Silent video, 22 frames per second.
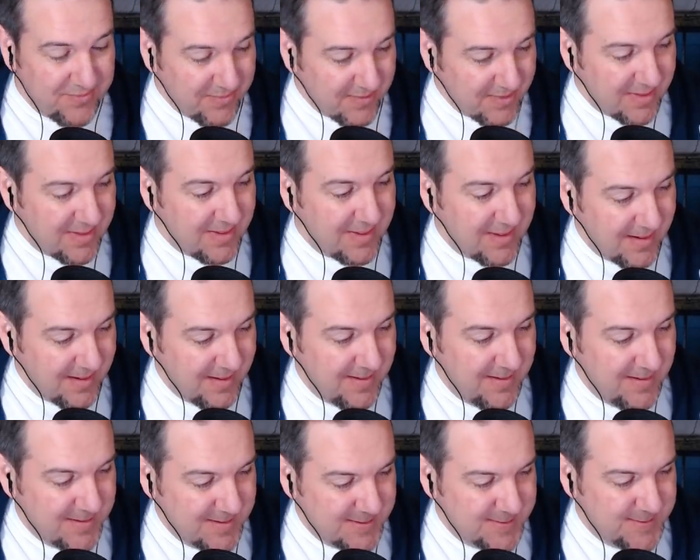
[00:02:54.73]

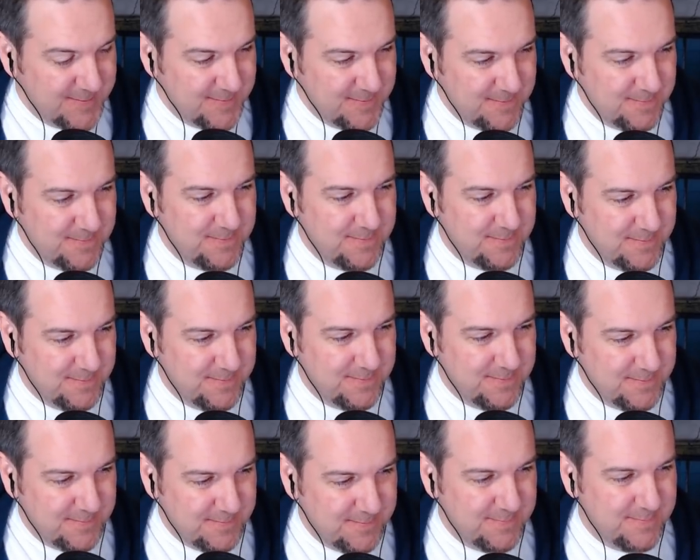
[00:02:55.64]

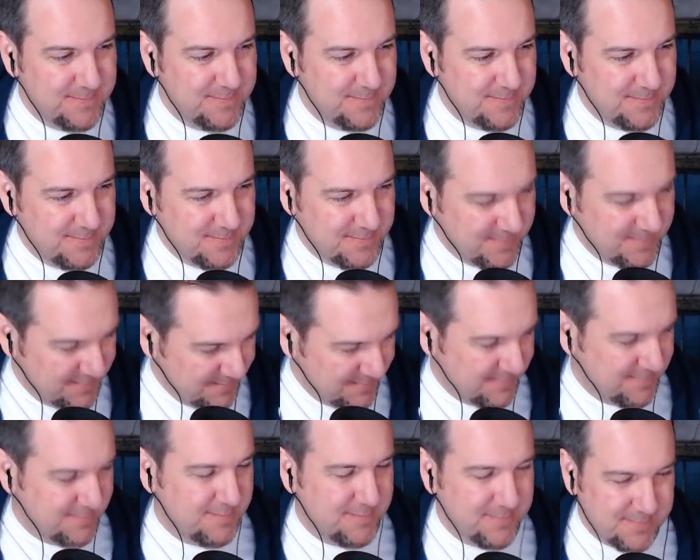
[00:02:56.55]

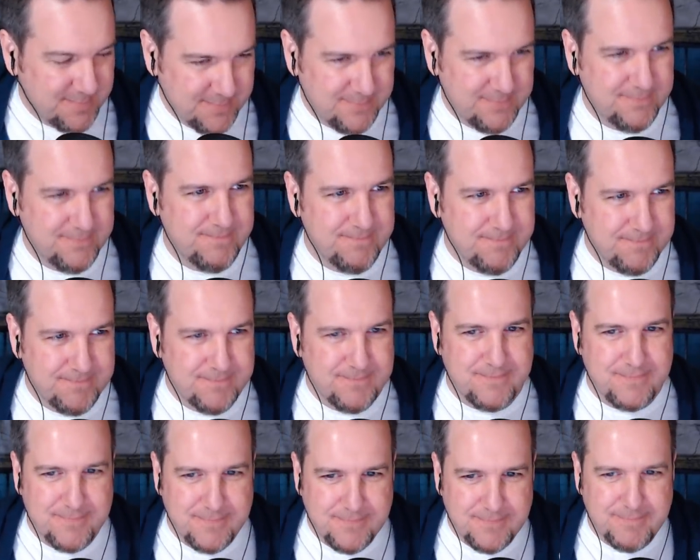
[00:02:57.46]

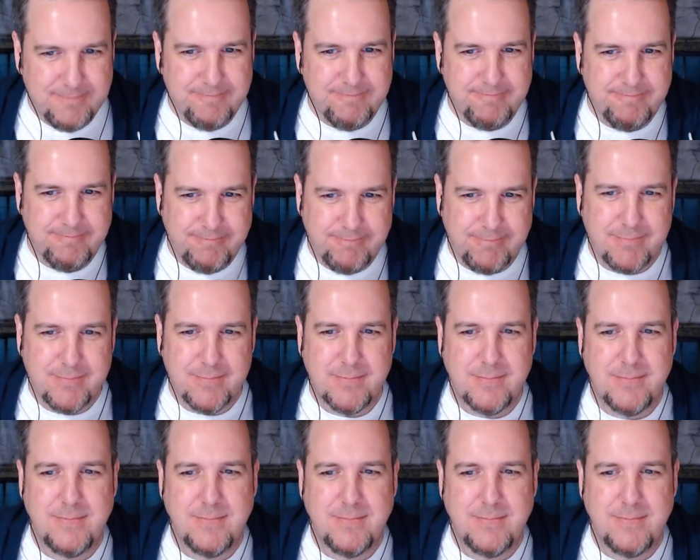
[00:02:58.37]
No words are spoken by the person on screen.